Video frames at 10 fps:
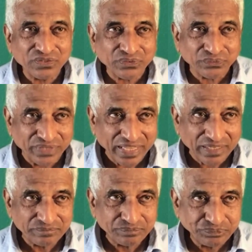today.
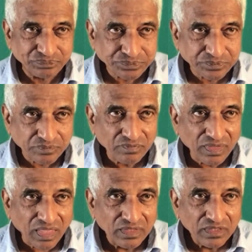
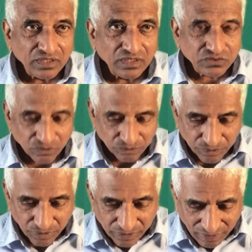So
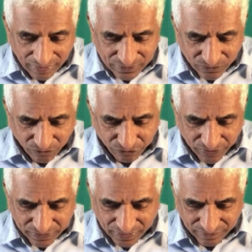now let's go
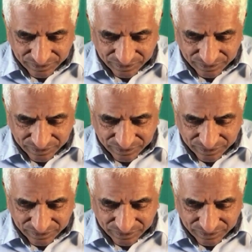further.